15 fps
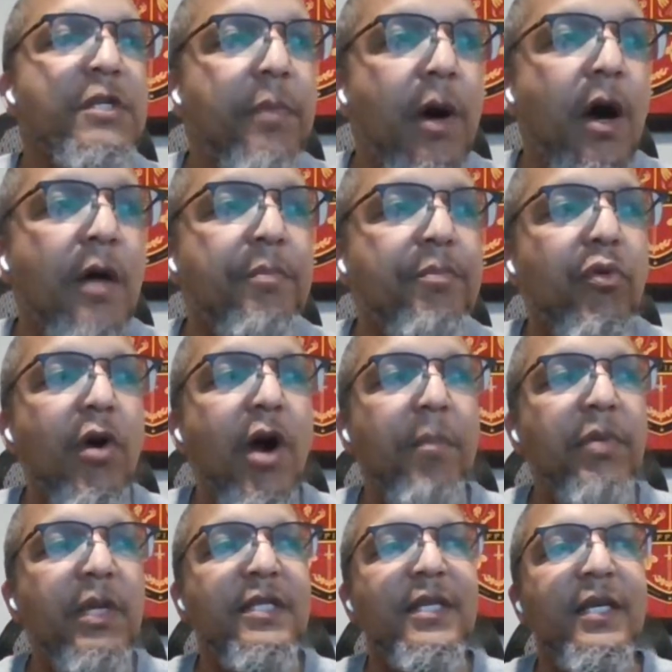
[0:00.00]
Respond
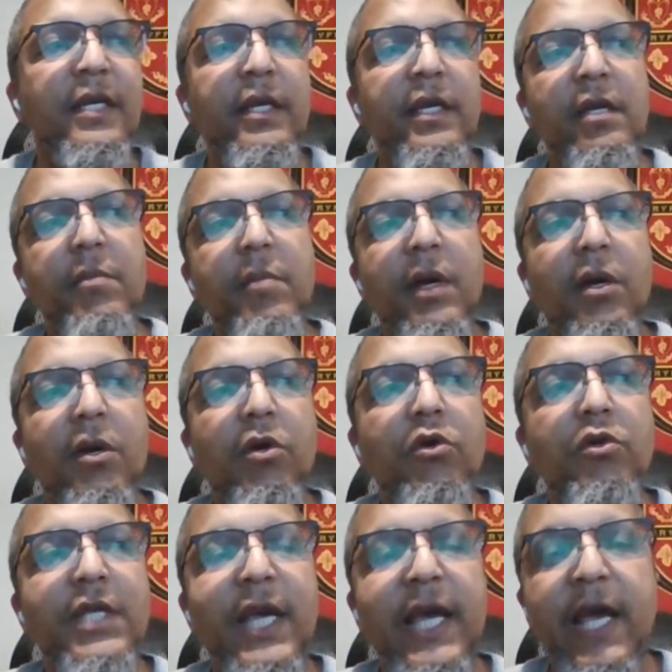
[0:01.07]
promptly to
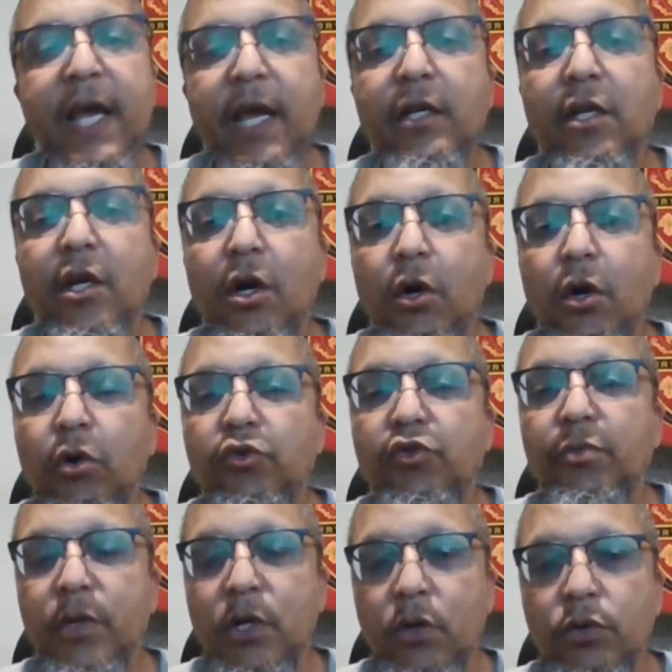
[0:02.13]
emails and
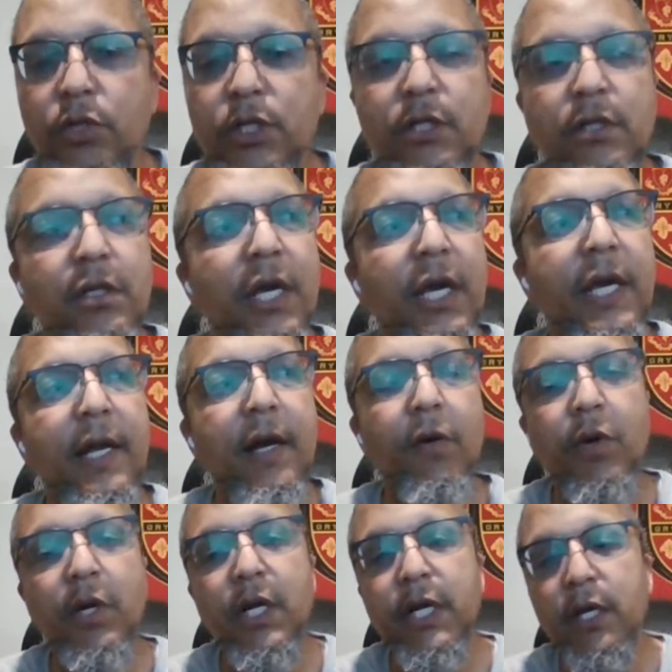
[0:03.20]
calls from coaches. And
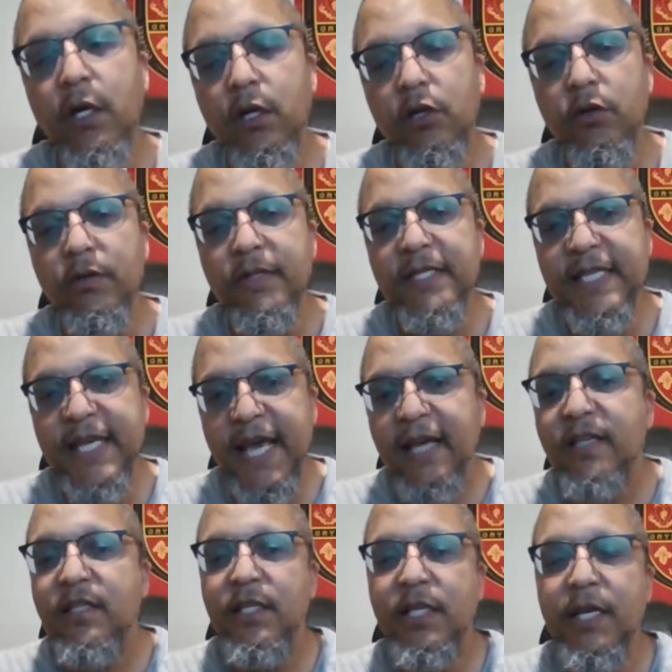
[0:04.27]
I want to include
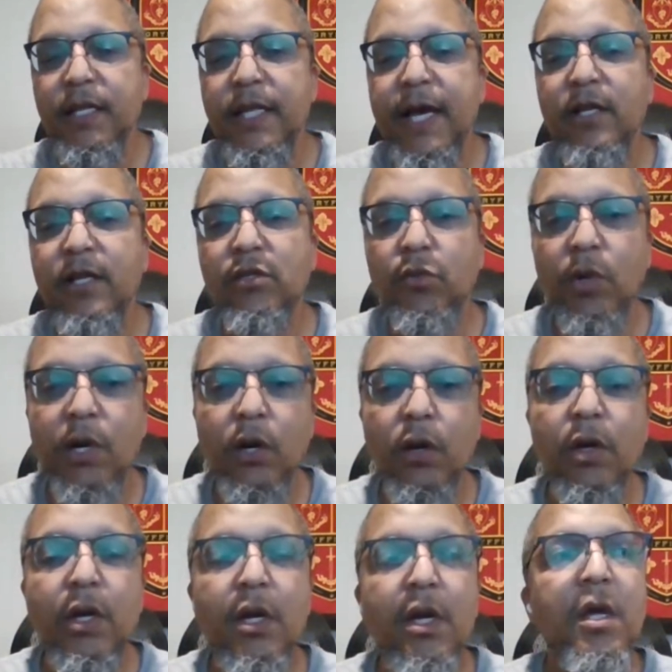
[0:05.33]
text in that as
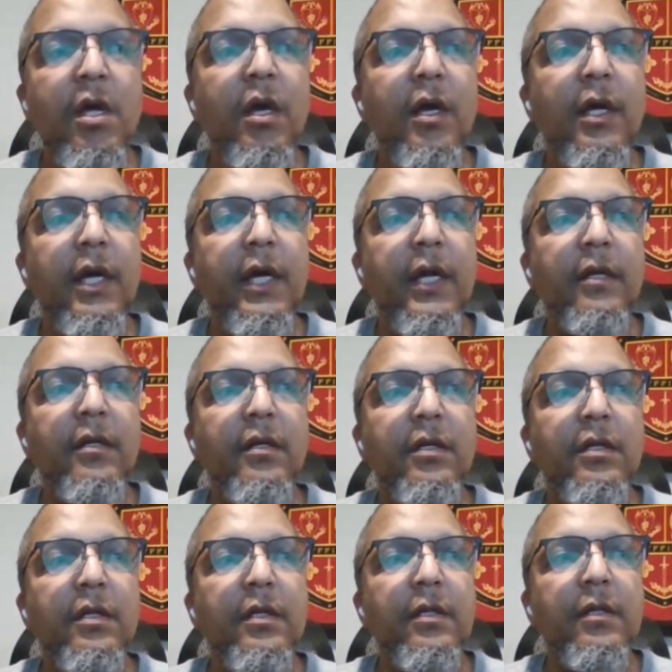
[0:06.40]
well.
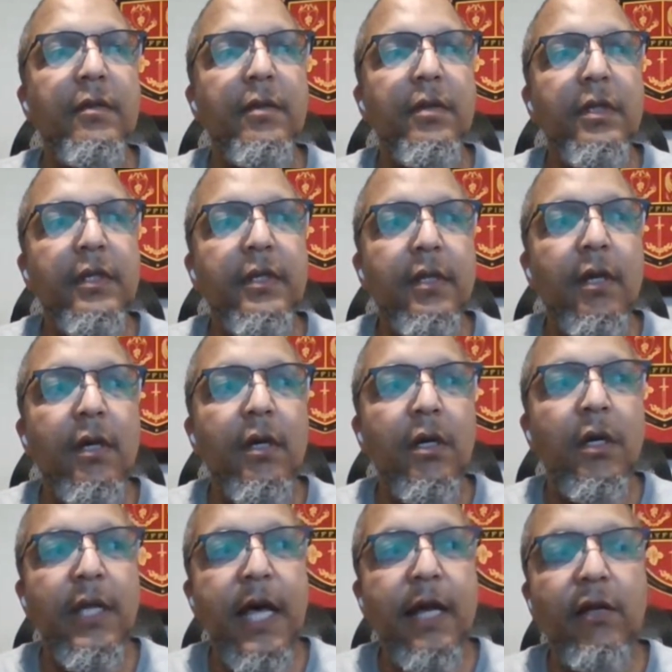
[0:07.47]
And
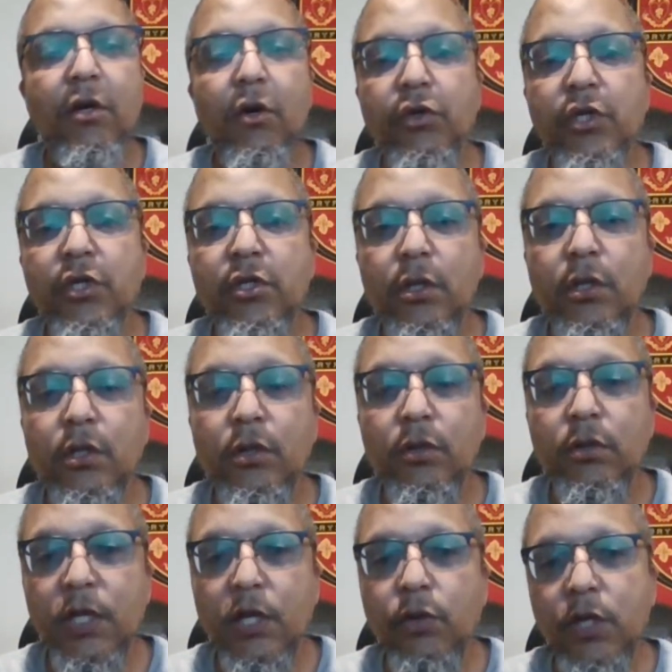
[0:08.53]
a lot of coaches,
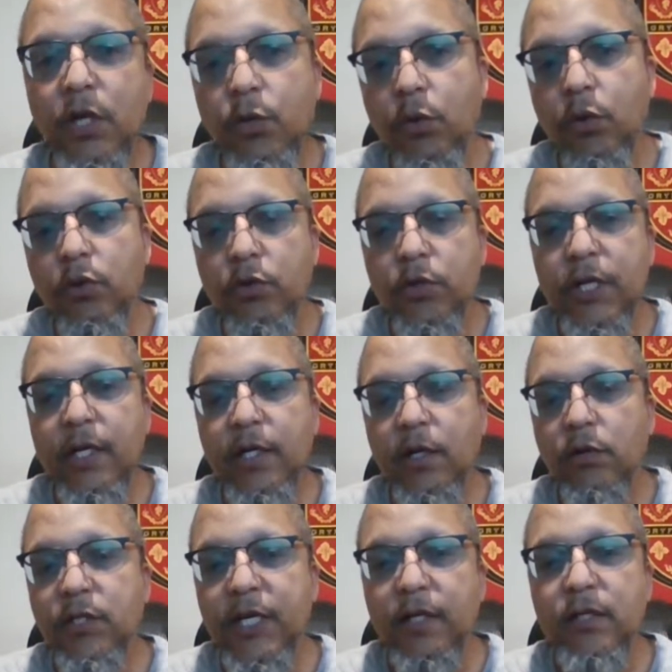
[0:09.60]
they will do
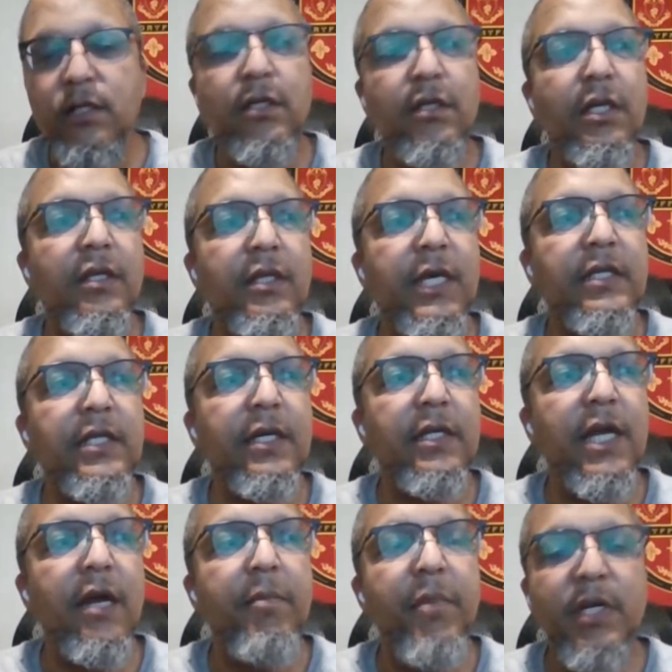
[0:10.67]
that. They'll text and things
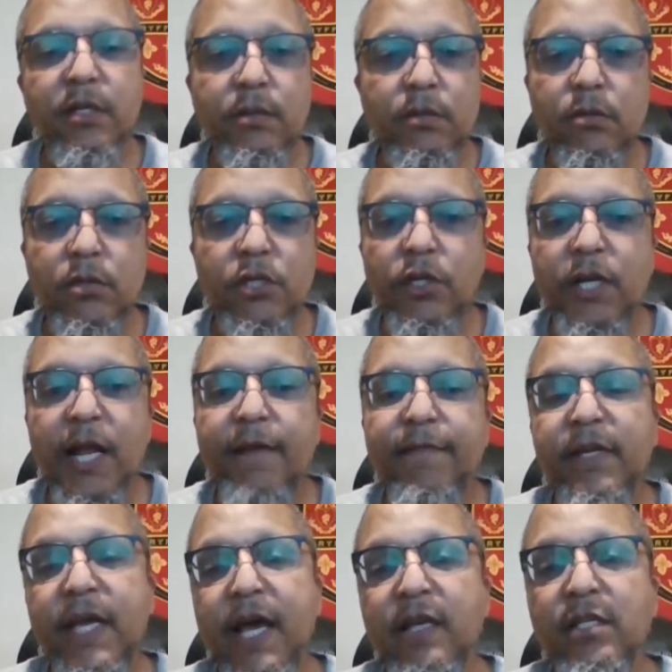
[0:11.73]
like that. But student
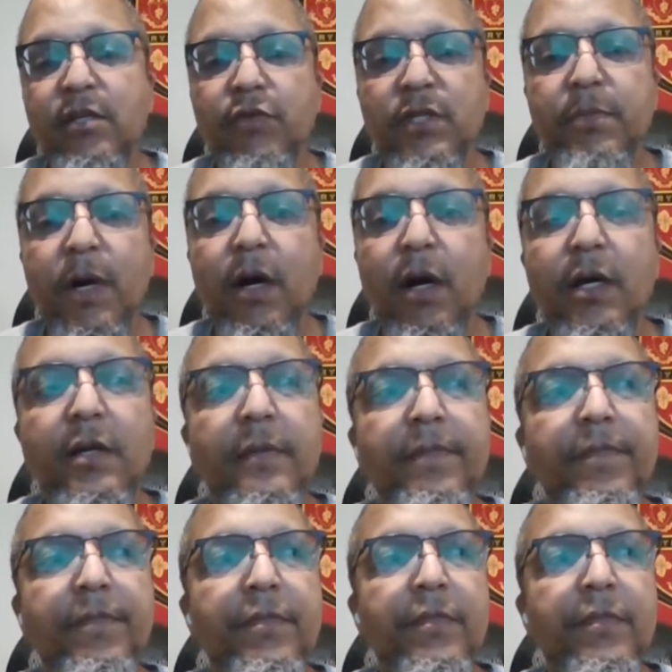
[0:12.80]
athlete has to respond.